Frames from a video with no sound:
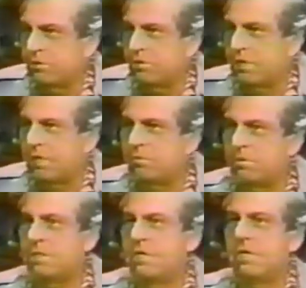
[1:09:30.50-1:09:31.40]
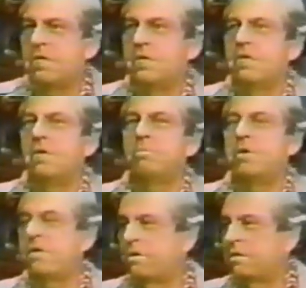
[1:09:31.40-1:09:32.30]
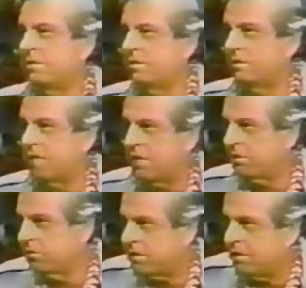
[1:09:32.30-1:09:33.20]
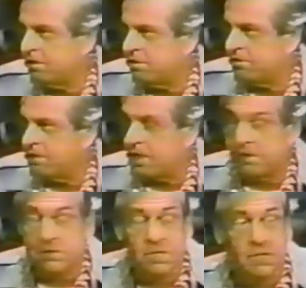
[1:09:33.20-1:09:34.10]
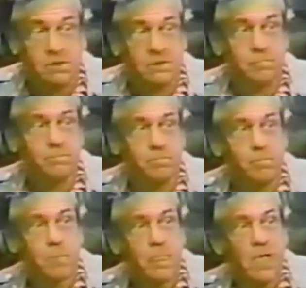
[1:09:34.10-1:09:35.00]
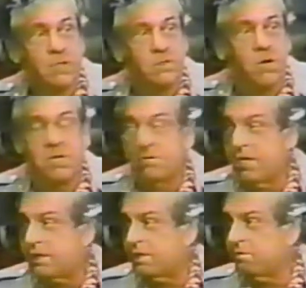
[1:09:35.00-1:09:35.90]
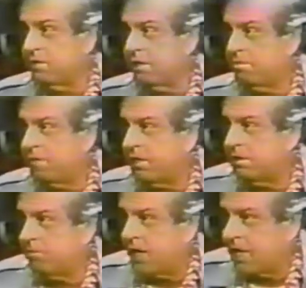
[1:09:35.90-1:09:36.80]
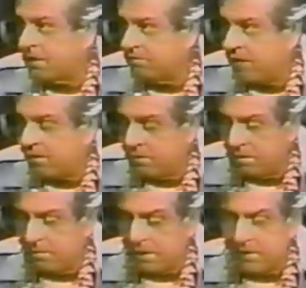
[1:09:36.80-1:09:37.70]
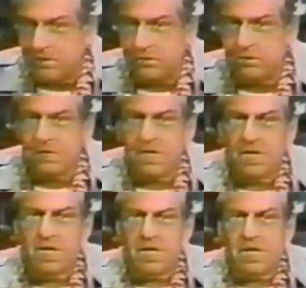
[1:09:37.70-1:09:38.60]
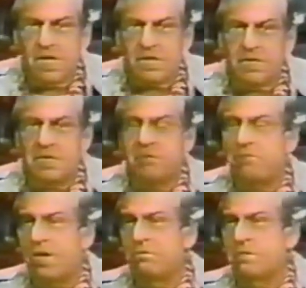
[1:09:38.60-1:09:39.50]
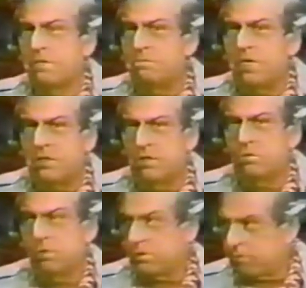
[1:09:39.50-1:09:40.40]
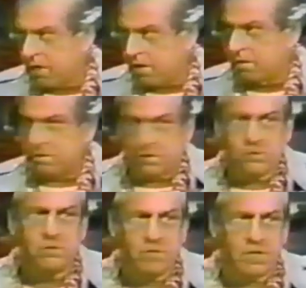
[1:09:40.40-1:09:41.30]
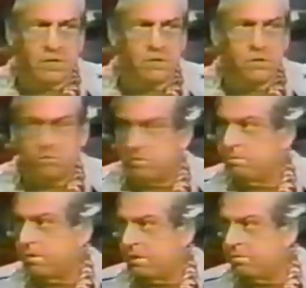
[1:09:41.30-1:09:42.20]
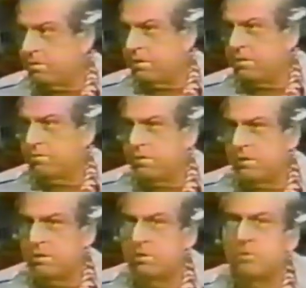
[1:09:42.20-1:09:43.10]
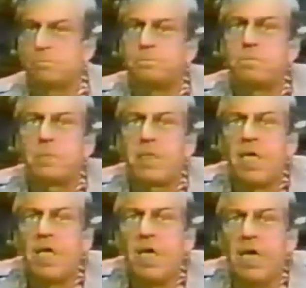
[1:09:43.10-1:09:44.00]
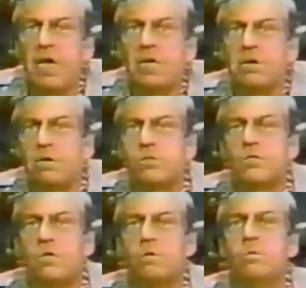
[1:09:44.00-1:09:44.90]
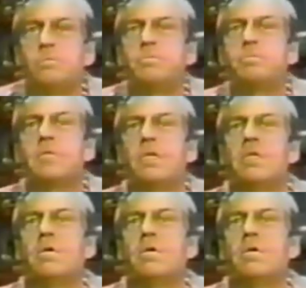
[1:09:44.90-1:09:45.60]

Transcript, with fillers: that it would imperil the national security of the United States. So I never got to 300 pages, but I got to 500 pages, and in that 500 pages was a record of this surveillance over a period of 33 years. And also, there